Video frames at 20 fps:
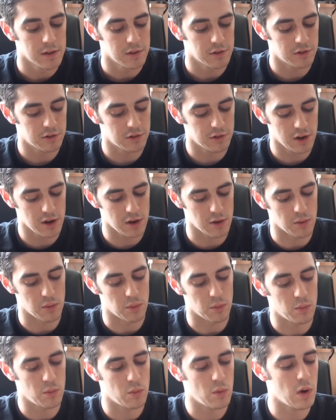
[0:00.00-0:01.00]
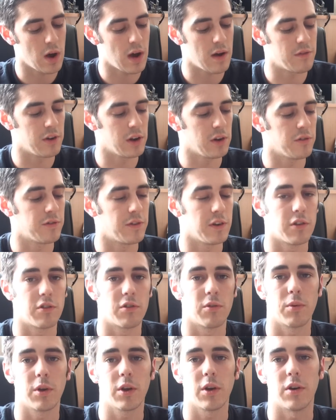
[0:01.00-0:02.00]
So, what other little
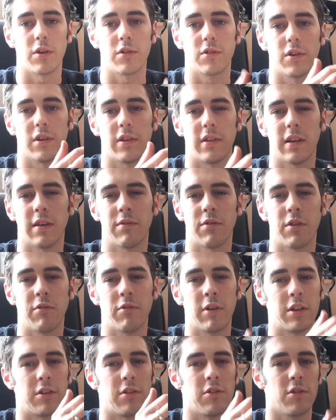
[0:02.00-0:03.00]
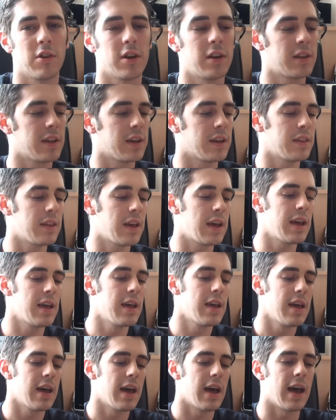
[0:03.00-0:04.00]
features have we got? It's got this lovely red design down
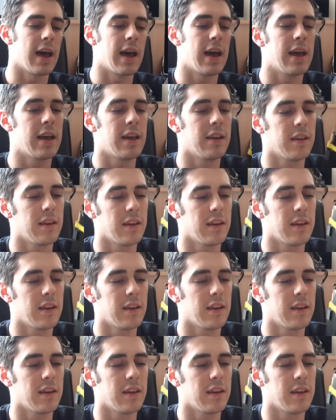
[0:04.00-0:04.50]
there, and